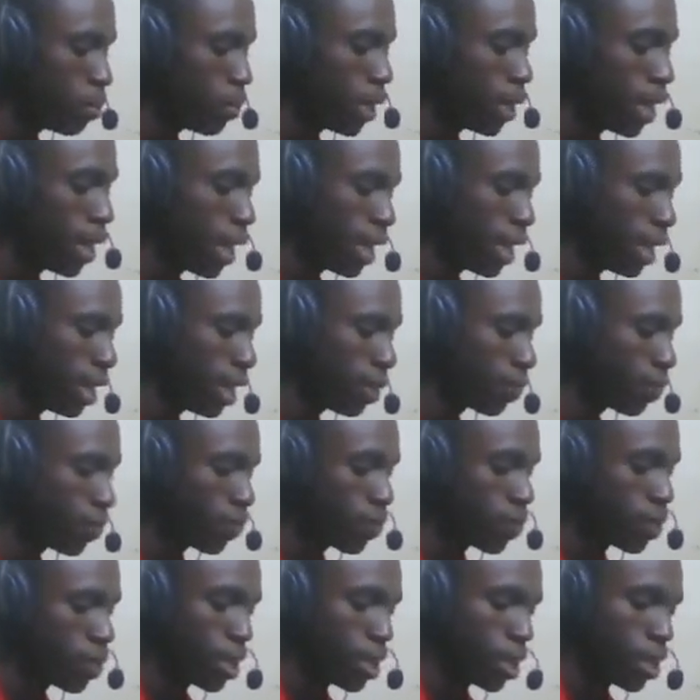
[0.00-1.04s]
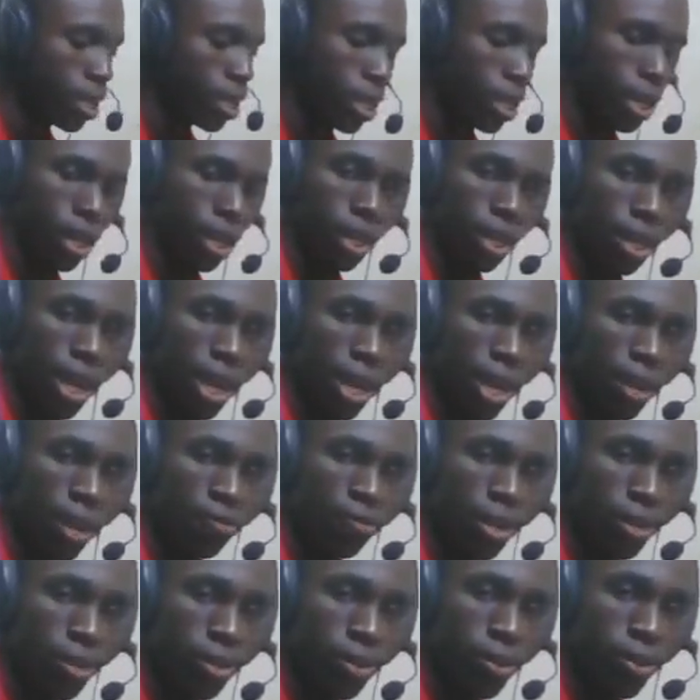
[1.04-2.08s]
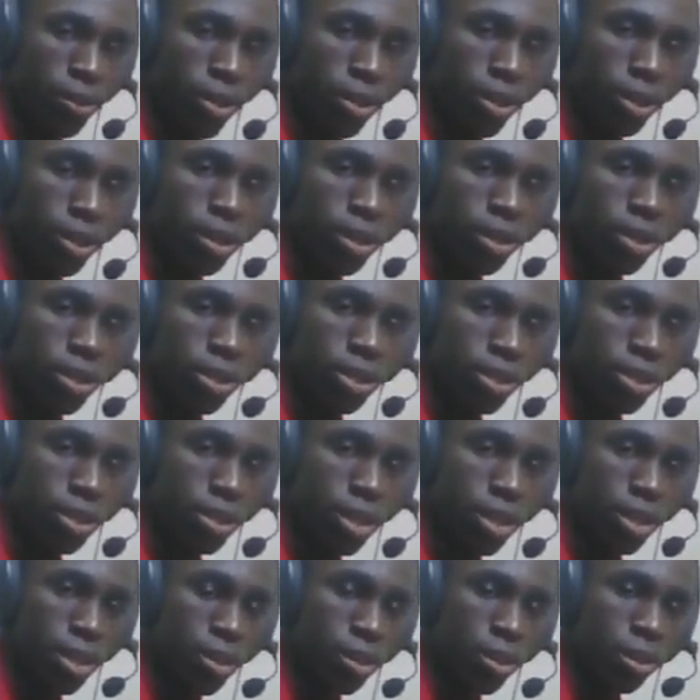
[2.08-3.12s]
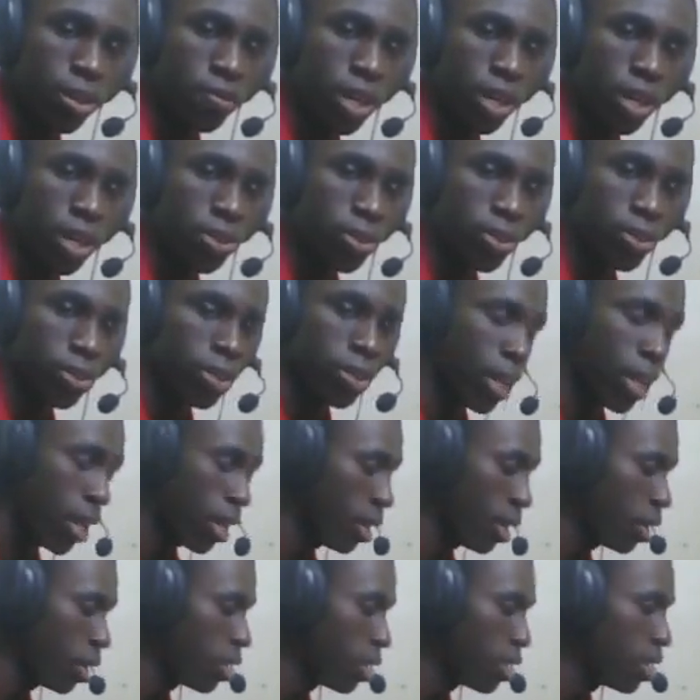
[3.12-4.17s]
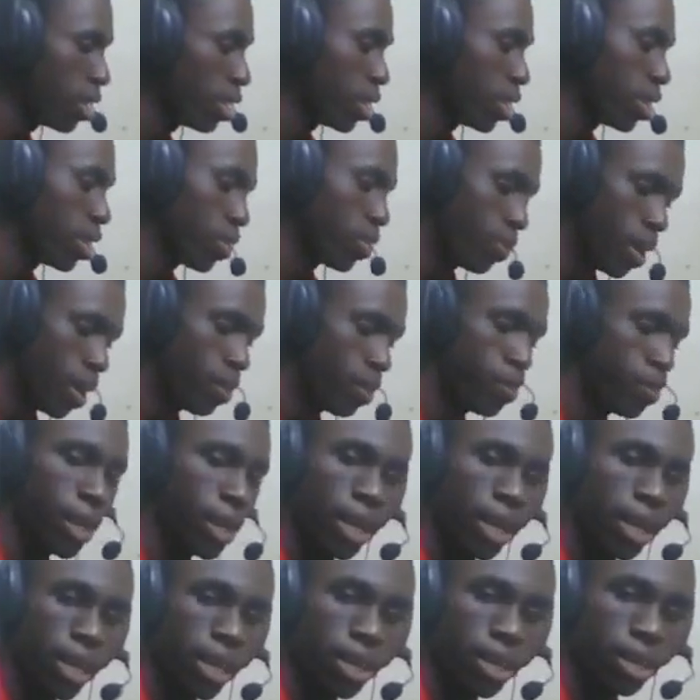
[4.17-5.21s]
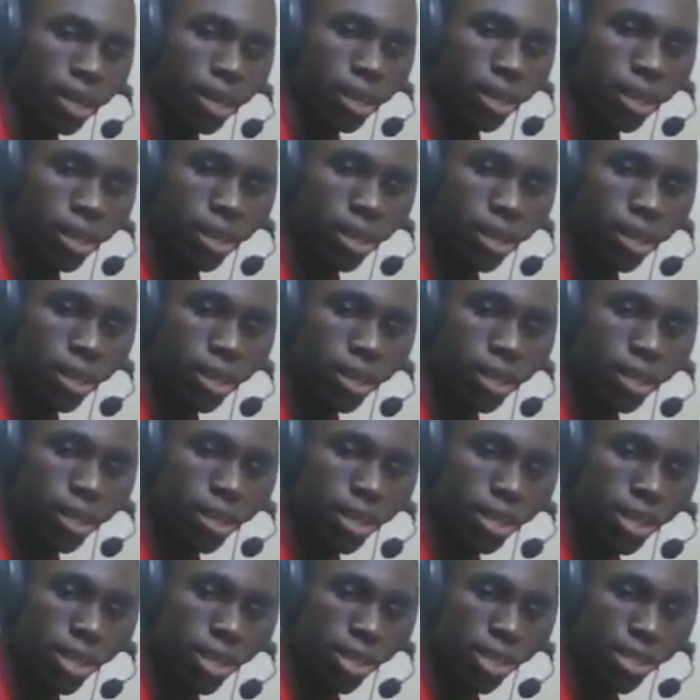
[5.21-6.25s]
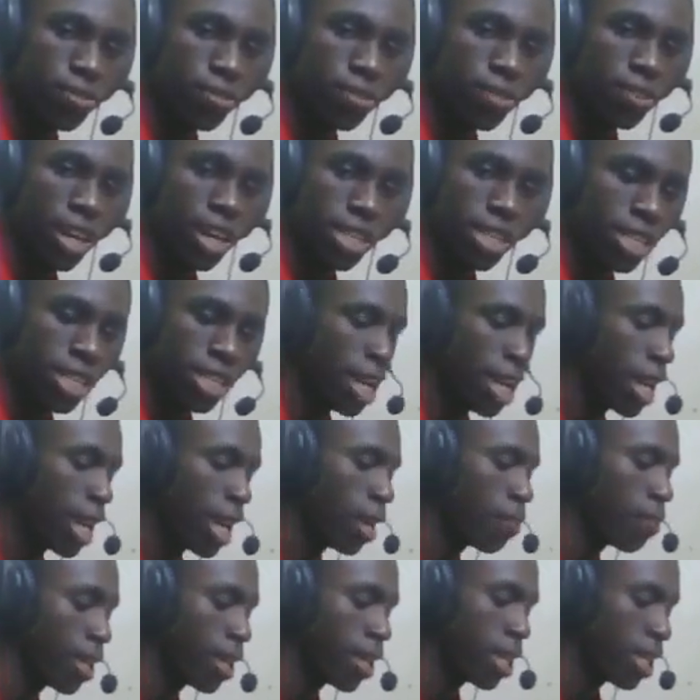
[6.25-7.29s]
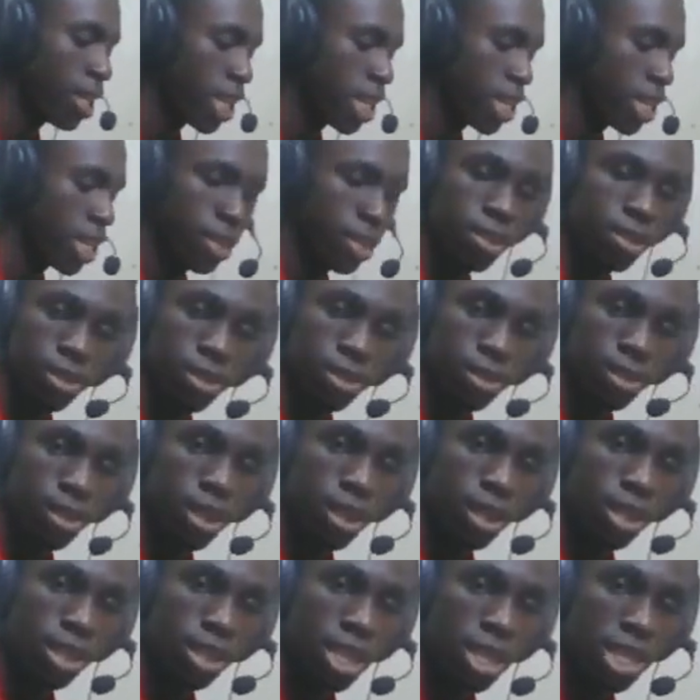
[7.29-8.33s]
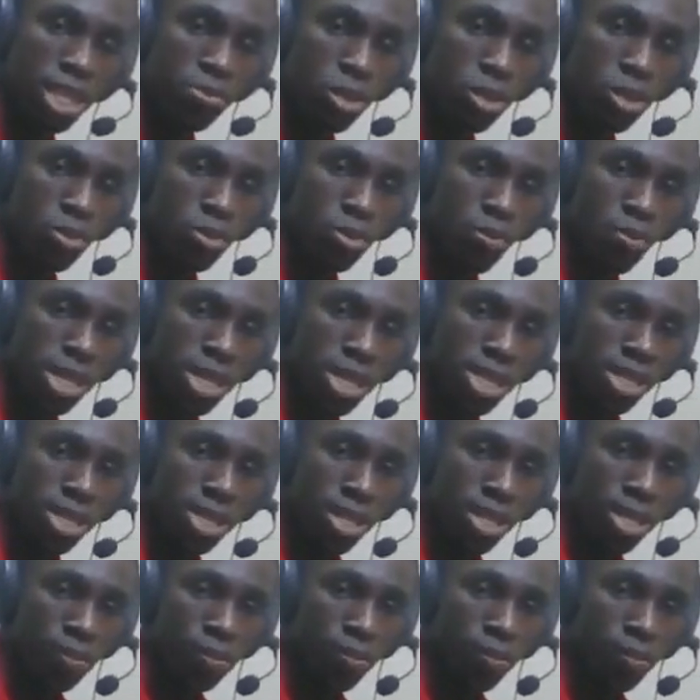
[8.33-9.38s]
play the F major chord second inversion here while playing this D flat here. It takes me to my D,